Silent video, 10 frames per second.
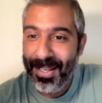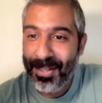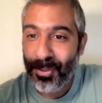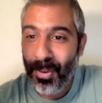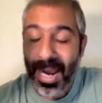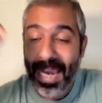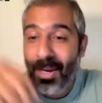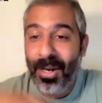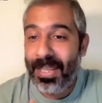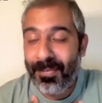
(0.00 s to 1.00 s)
So I
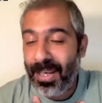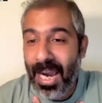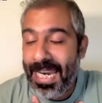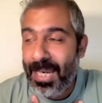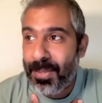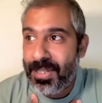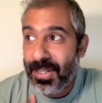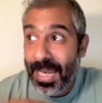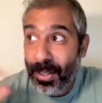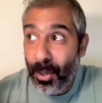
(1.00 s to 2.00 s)
can't even guide him as to
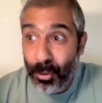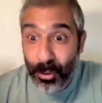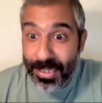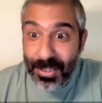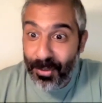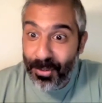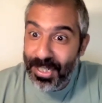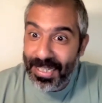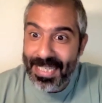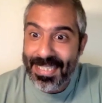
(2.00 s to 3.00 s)
like, oh, you need to go and
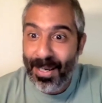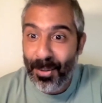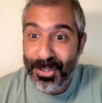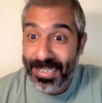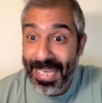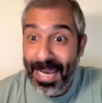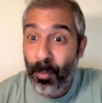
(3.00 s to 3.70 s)
check this out or check that out.